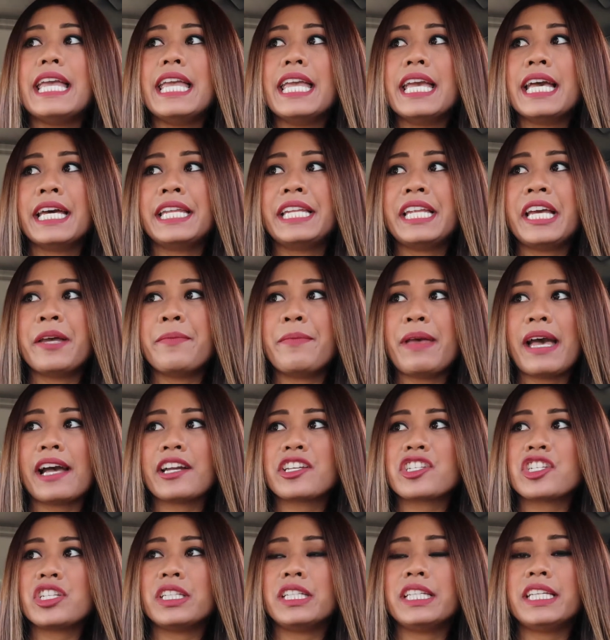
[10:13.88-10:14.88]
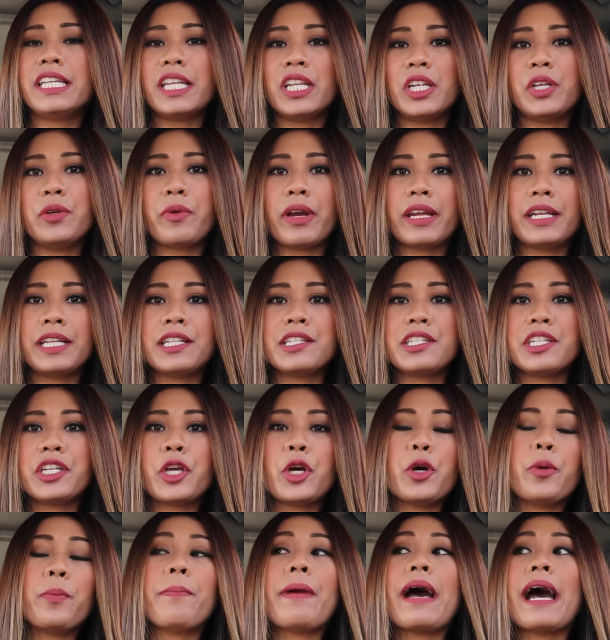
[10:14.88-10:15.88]
and I'm actually getting ready to
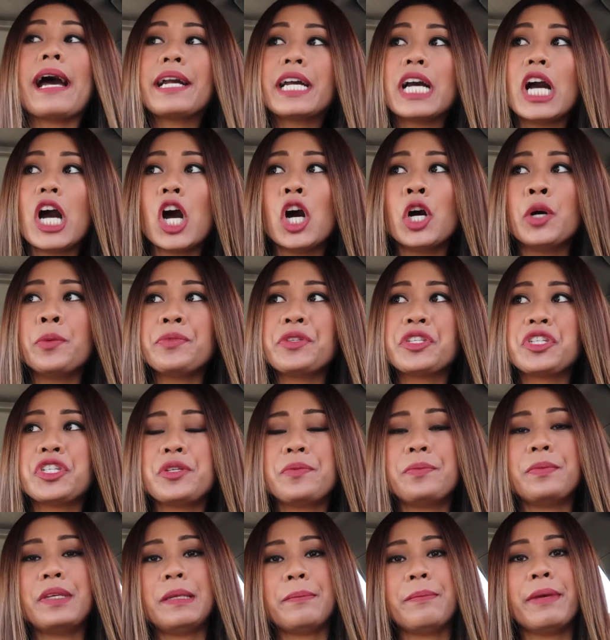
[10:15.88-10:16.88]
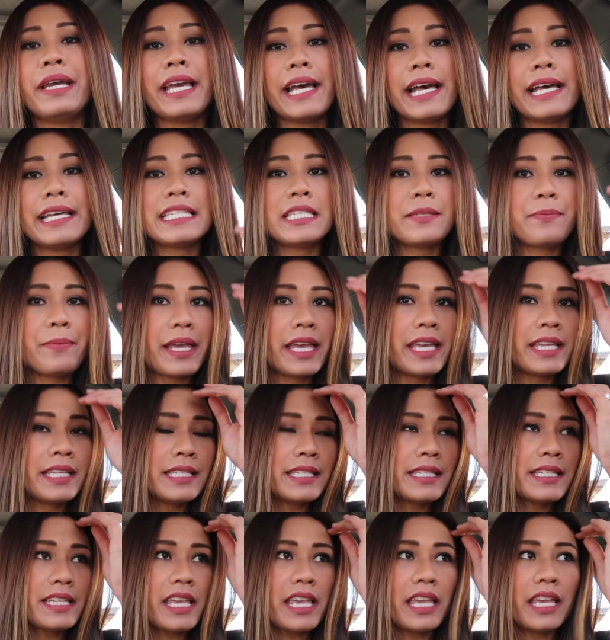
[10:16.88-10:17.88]
go back home to meet my
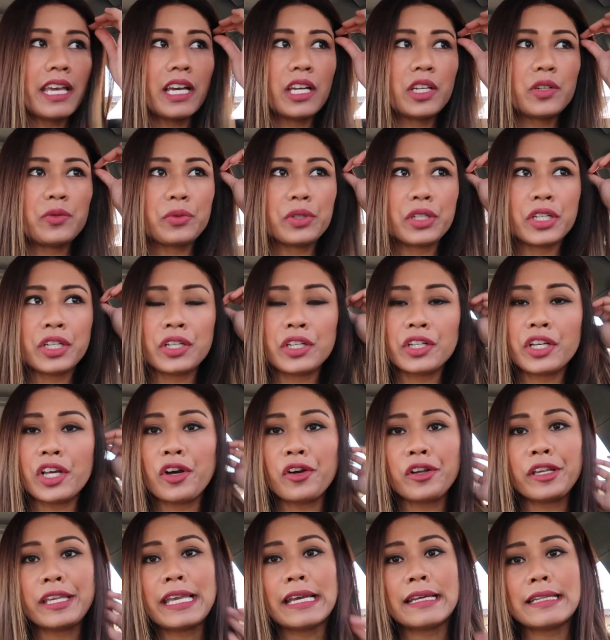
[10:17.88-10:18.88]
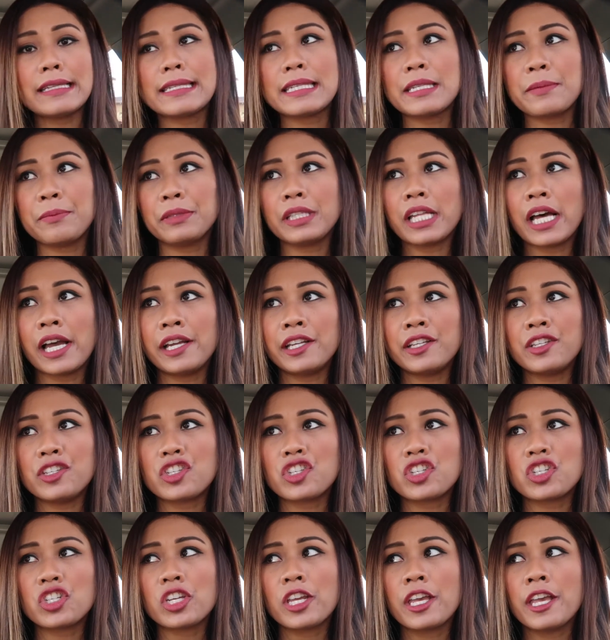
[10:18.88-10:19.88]
husband, and we're gonna go get some
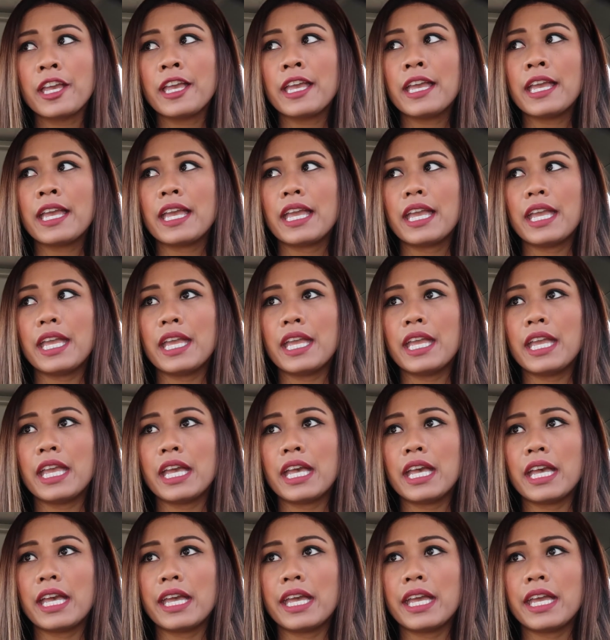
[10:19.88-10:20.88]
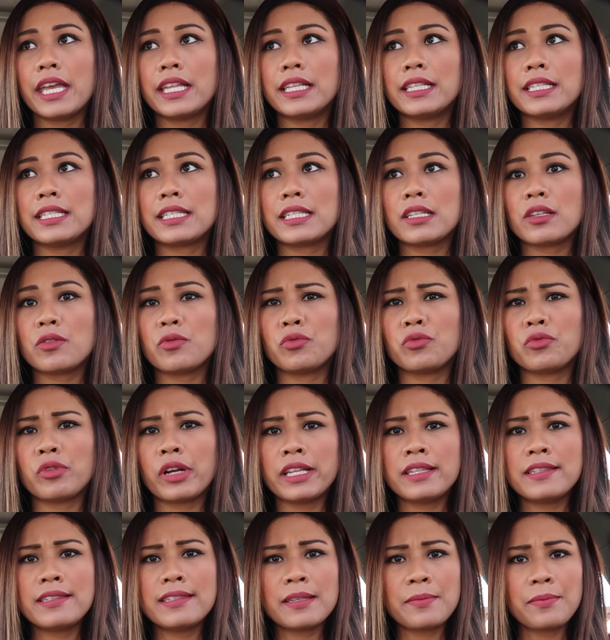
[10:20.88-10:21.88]
lunch and
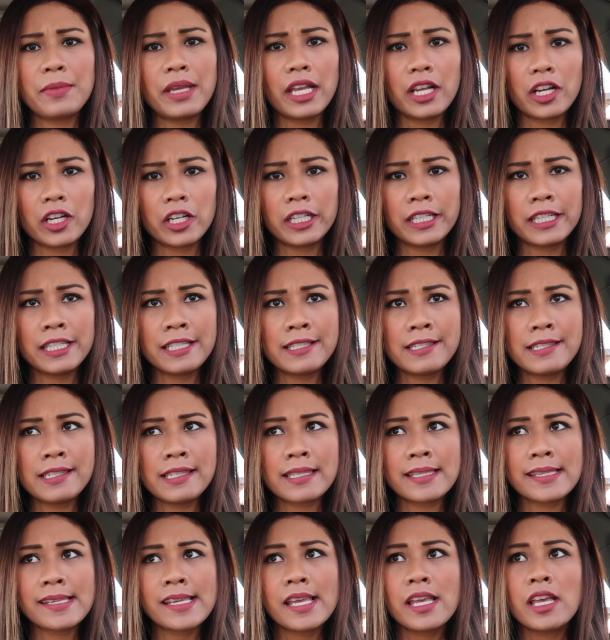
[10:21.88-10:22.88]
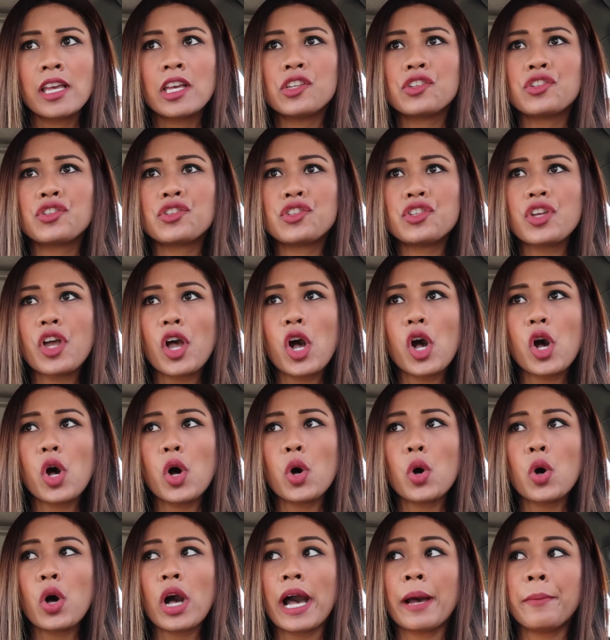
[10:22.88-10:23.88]
run some errands.
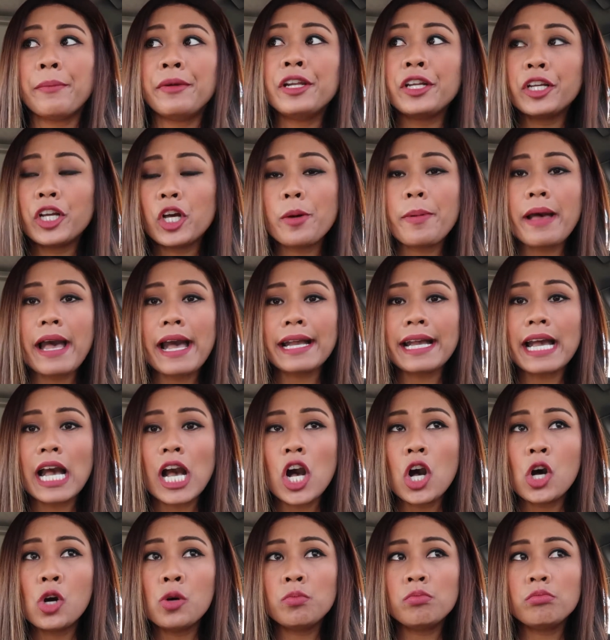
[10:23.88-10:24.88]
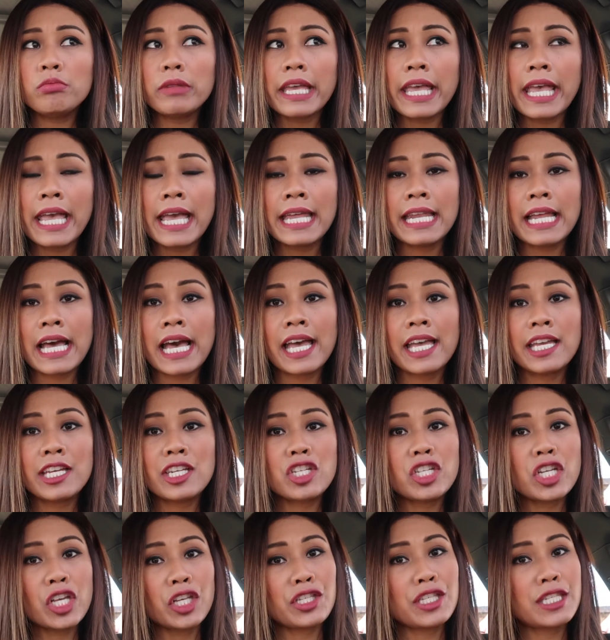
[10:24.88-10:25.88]
So I'm gonna go back home and I
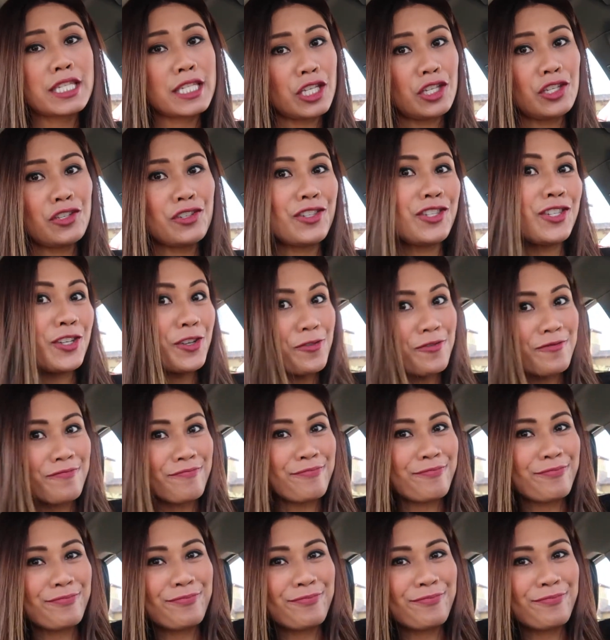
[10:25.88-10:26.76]
shall see you soon.